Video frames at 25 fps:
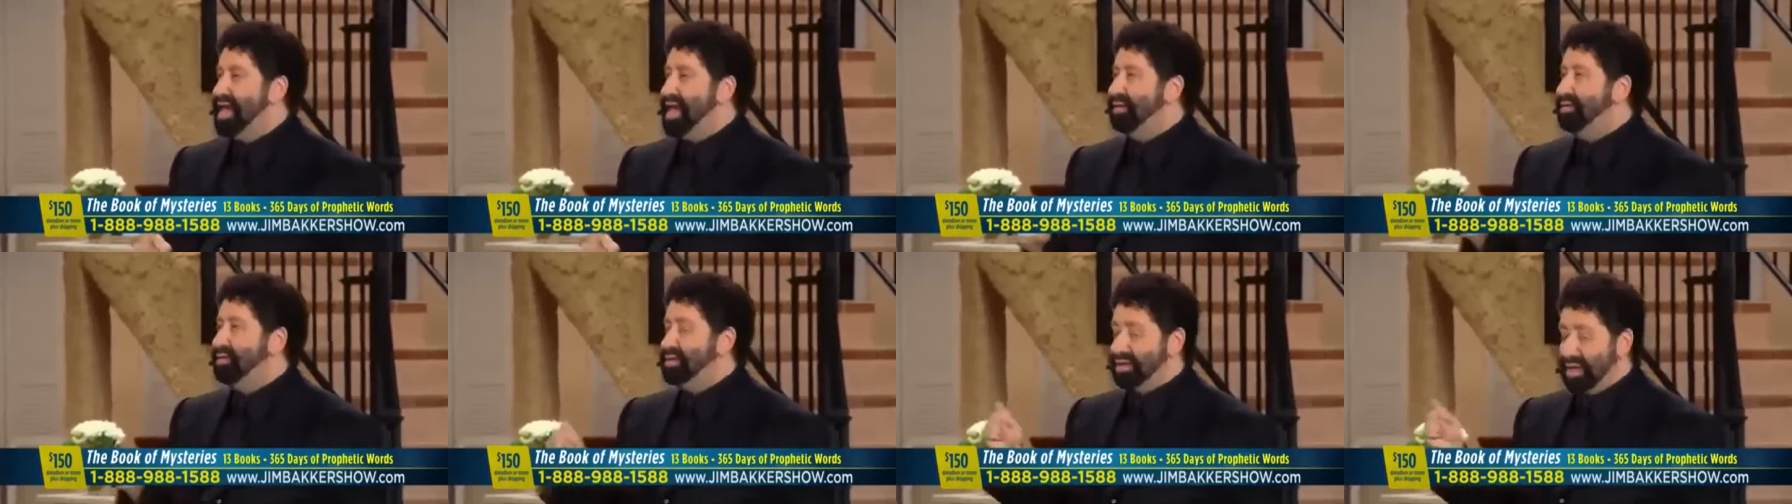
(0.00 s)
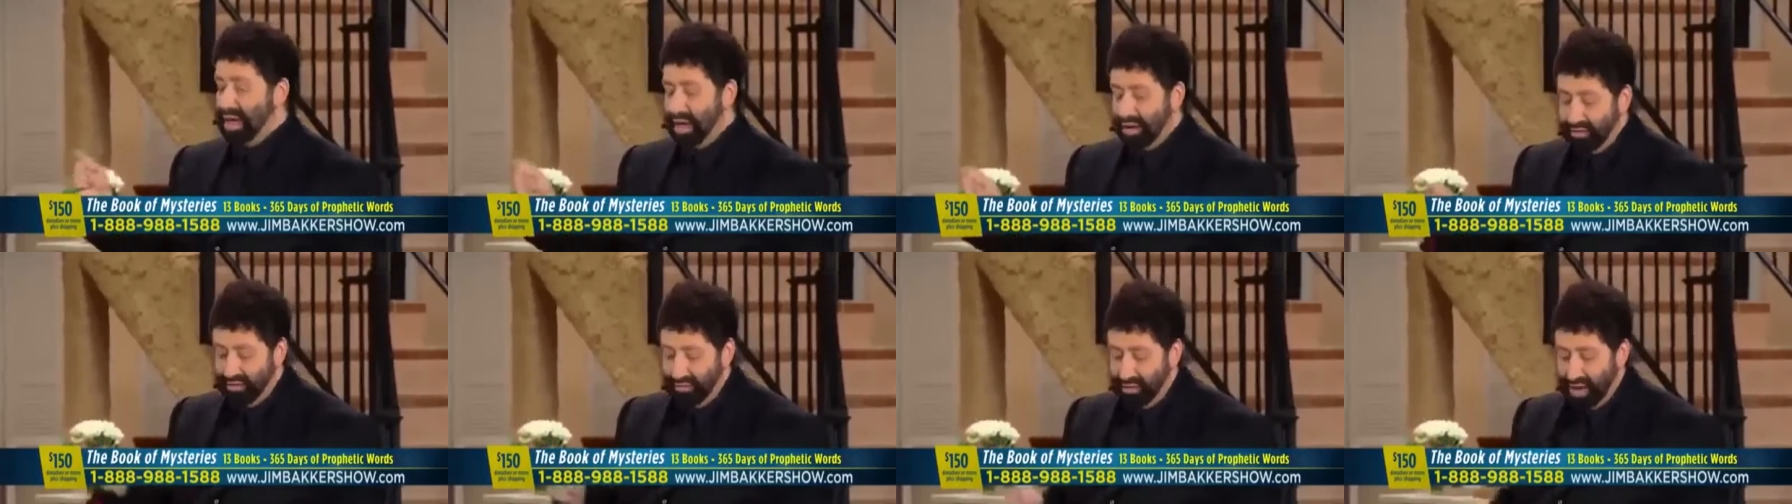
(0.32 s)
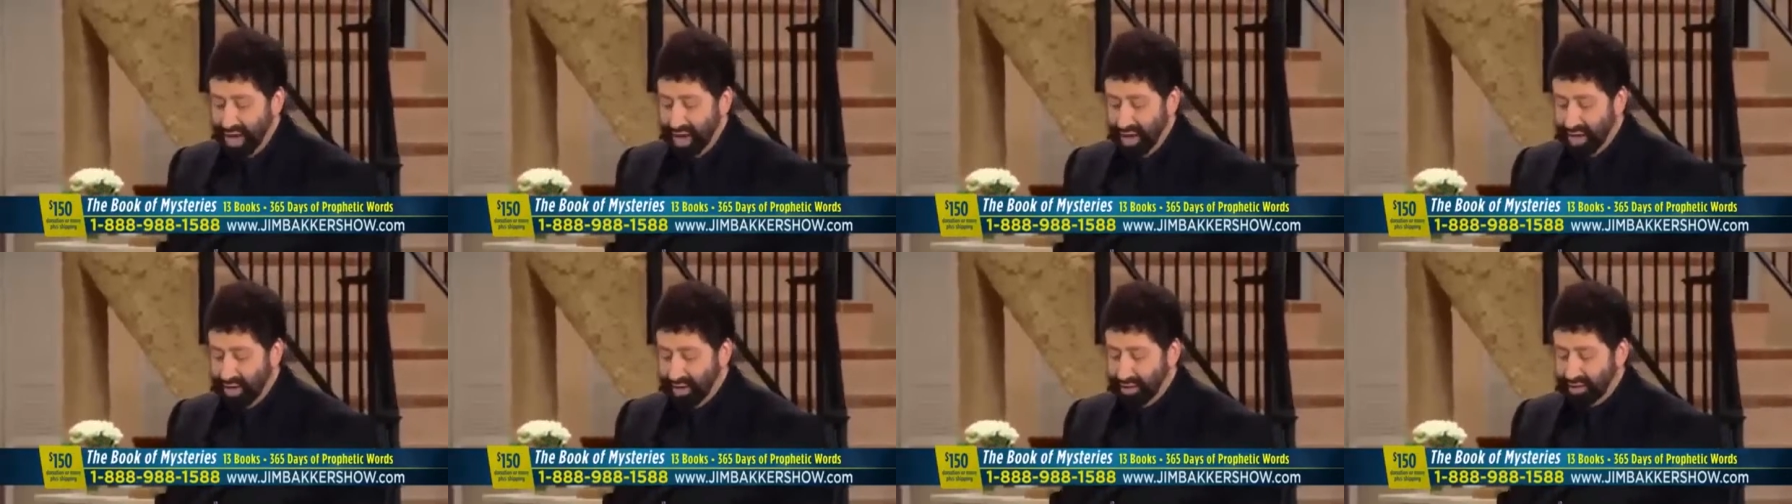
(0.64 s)
It was
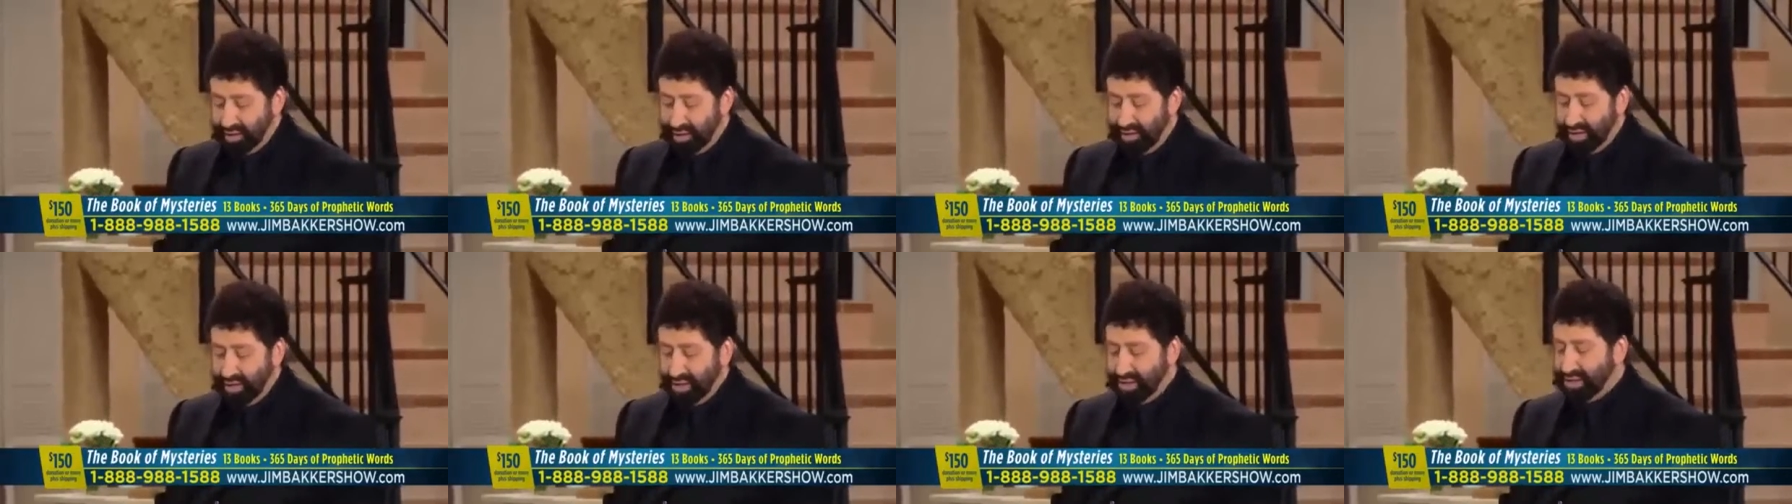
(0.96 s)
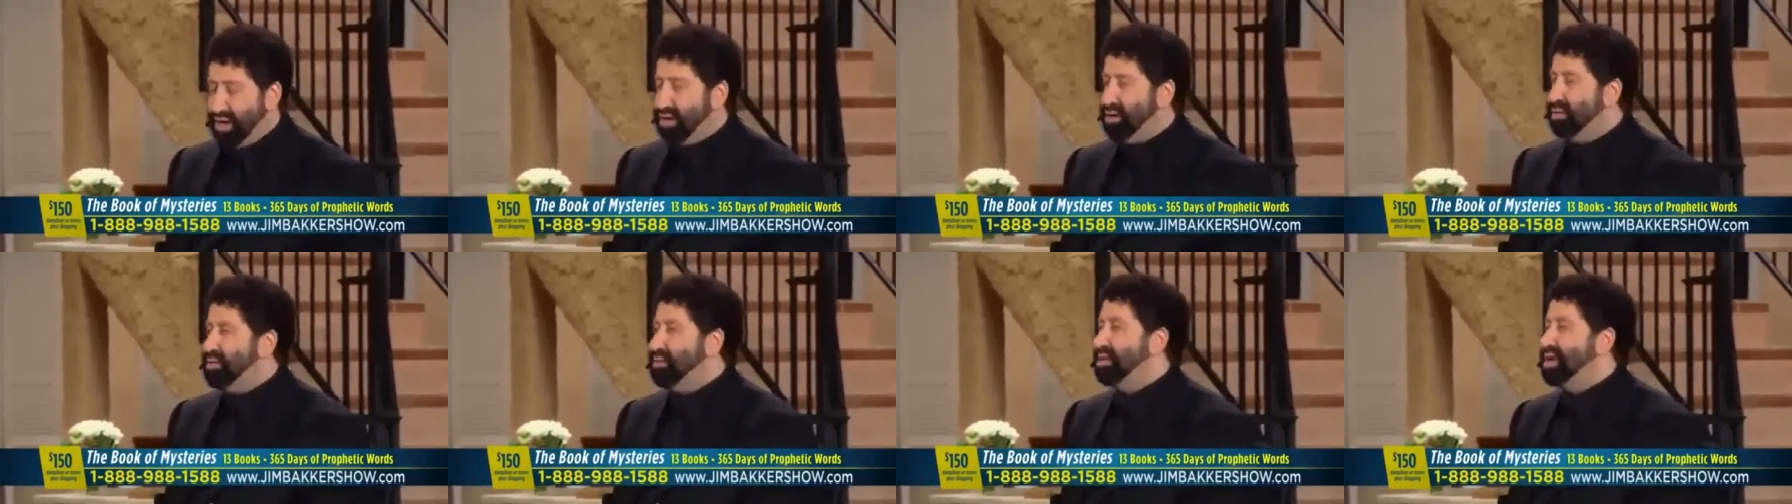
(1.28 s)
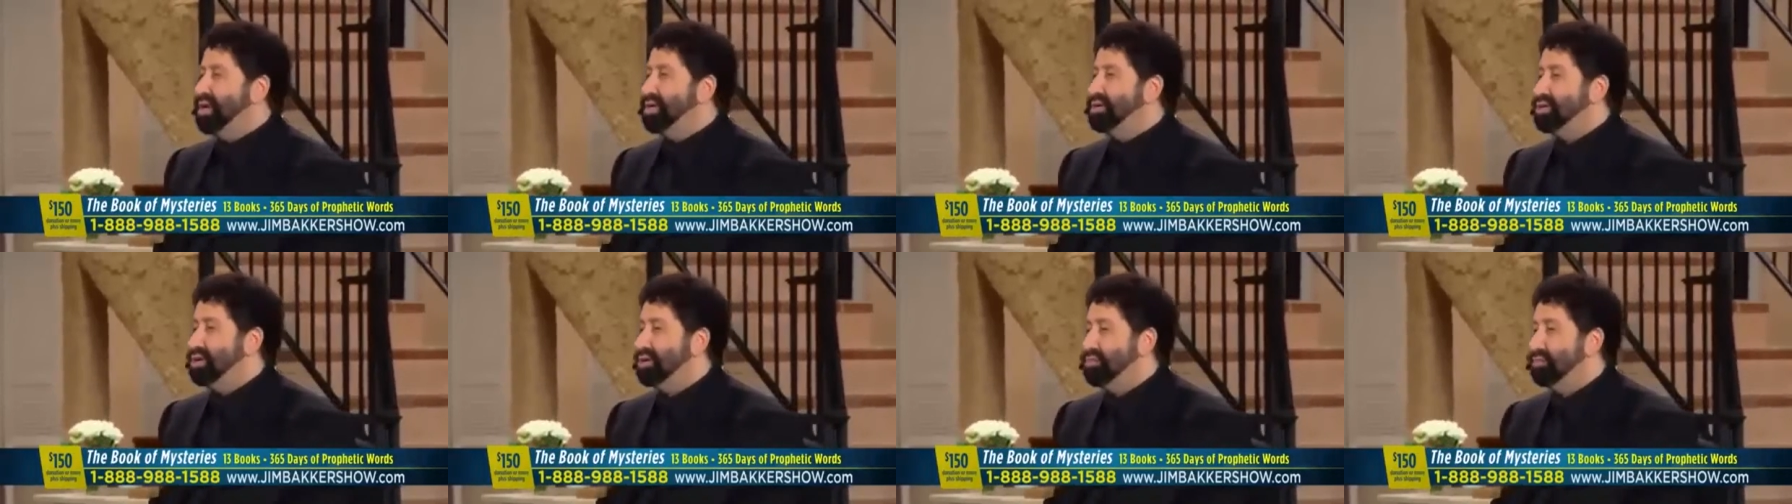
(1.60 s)
unveiled. The
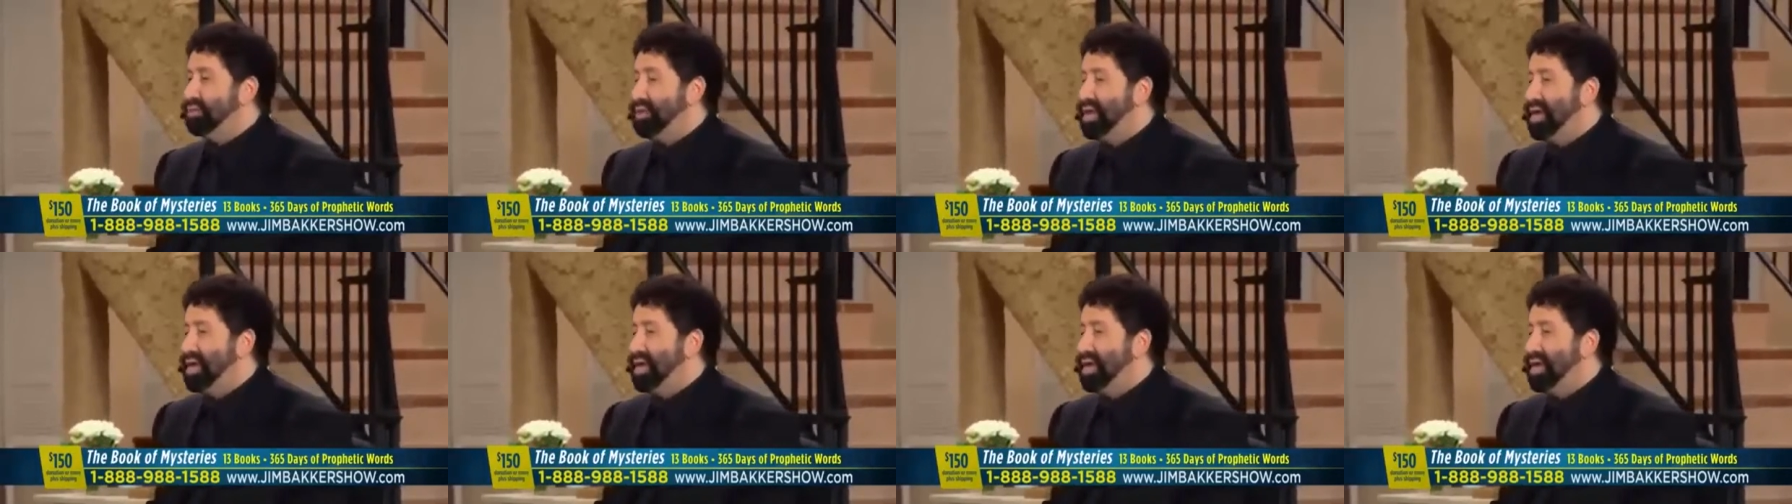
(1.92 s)
ceremony took